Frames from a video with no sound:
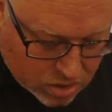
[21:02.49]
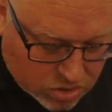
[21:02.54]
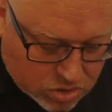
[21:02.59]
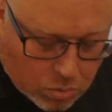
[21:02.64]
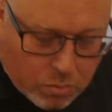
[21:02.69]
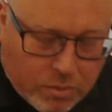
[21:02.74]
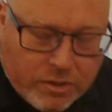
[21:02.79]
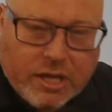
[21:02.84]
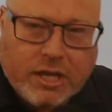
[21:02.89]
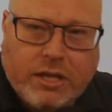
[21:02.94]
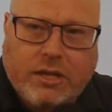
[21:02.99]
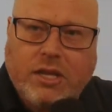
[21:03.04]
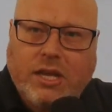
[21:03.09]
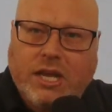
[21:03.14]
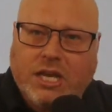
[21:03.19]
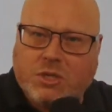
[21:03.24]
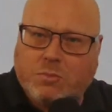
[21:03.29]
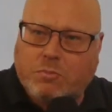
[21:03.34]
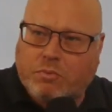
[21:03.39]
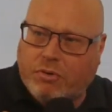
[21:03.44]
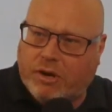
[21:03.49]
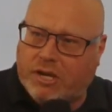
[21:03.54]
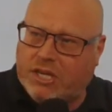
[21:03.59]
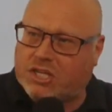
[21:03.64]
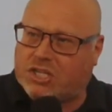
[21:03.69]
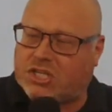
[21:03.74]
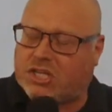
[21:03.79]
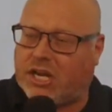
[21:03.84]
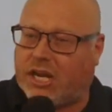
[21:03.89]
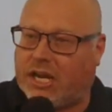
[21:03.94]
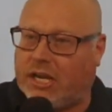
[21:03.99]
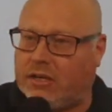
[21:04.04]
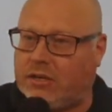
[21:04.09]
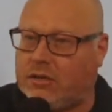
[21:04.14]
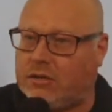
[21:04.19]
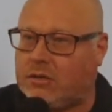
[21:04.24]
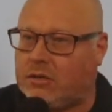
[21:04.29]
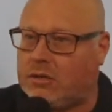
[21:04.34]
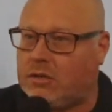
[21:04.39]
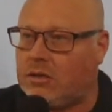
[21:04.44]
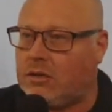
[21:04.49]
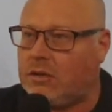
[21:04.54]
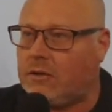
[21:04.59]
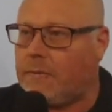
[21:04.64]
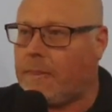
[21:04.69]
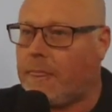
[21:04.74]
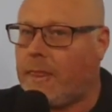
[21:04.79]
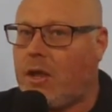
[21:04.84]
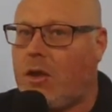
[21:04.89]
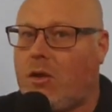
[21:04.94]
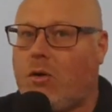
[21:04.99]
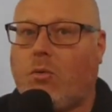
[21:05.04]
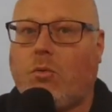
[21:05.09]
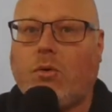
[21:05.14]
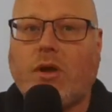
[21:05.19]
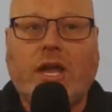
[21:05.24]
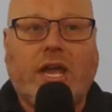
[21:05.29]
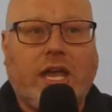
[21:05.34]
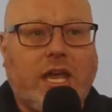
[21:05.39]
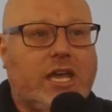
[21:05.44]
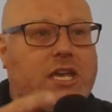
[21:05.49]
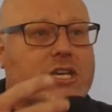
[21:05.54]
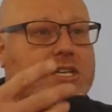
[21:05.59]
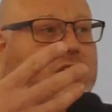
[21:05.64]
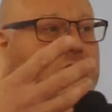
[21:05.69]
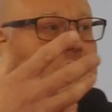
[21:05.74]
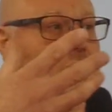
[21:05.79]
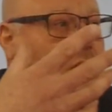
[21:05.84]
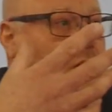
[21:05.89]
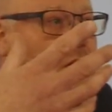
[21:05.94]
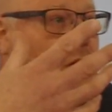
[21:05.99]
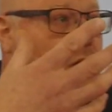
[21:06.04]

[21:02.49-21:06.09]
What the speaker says: So within his preaching, he is